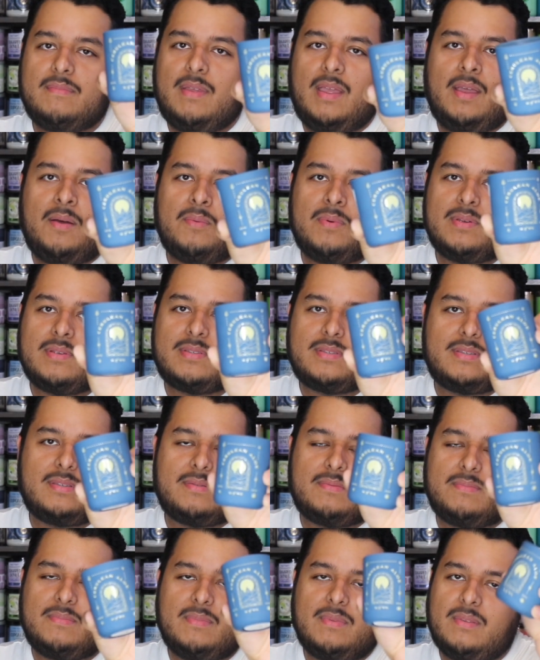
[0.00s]
It
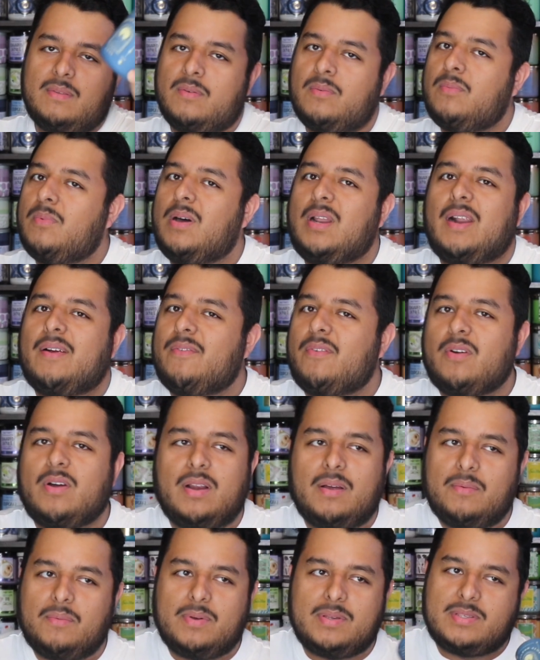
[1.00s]
was whatever.
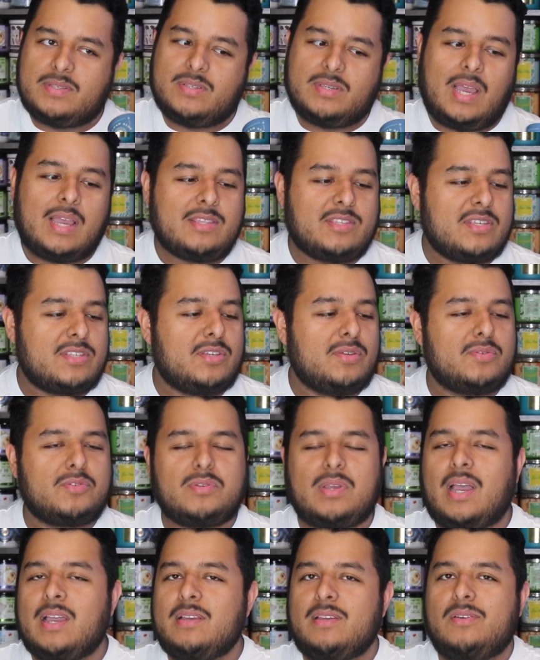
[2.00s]
It was, I
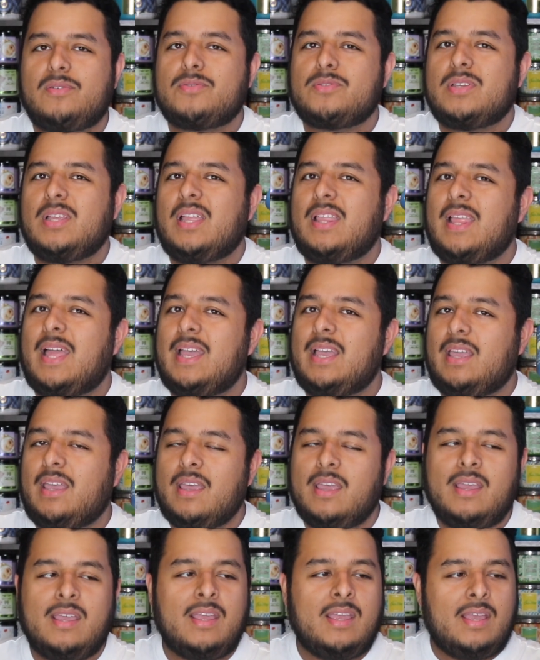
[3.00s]
usually like
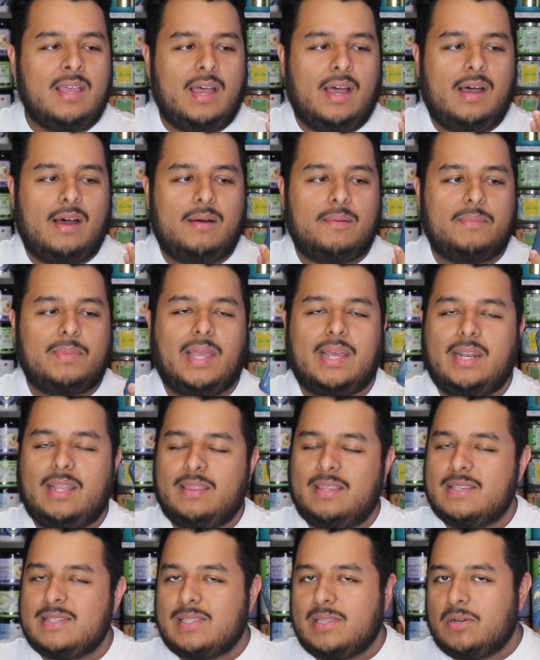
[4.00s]
lighting these